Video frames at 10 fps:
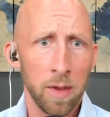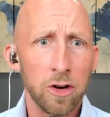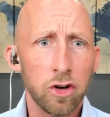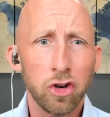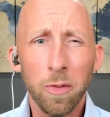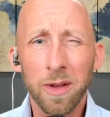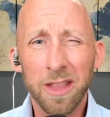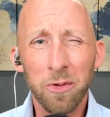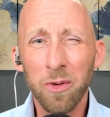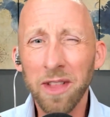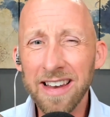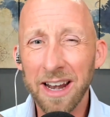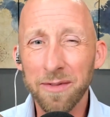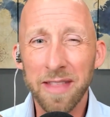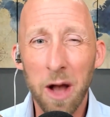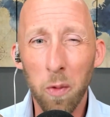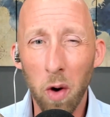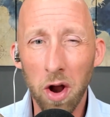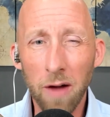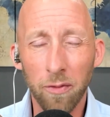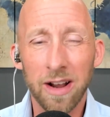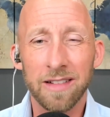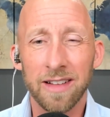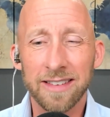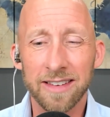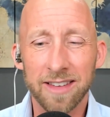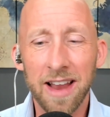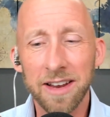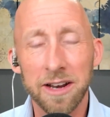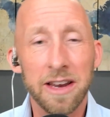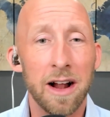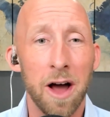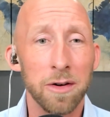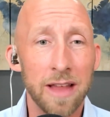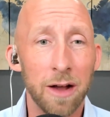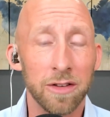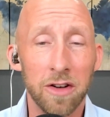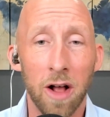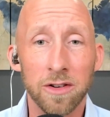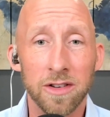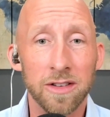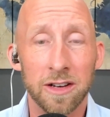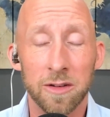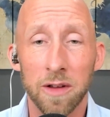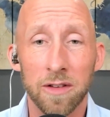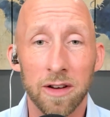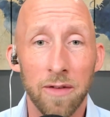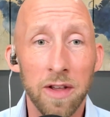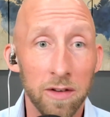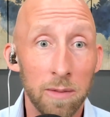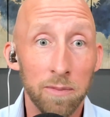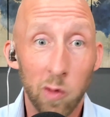Sure, but they're really not even that one-off, right? A client says, hey, I'm going to need $100,000 in 6 months to cover this.